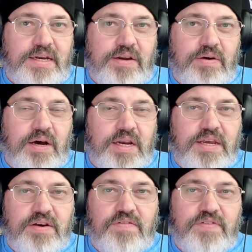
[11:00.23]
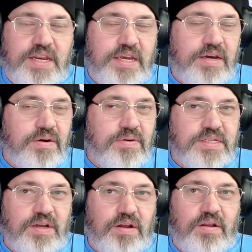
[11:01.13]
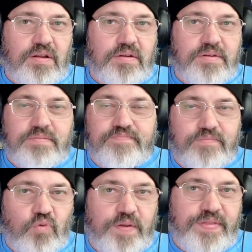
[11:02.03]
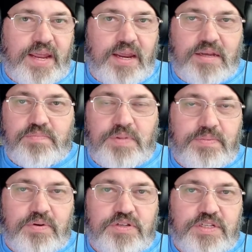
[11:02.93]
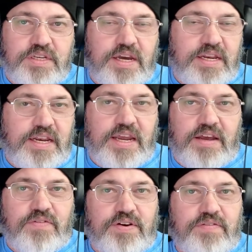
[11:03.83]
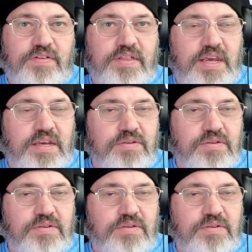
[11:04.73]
audio, video, it's all one thing. People are just cutting it down for different things.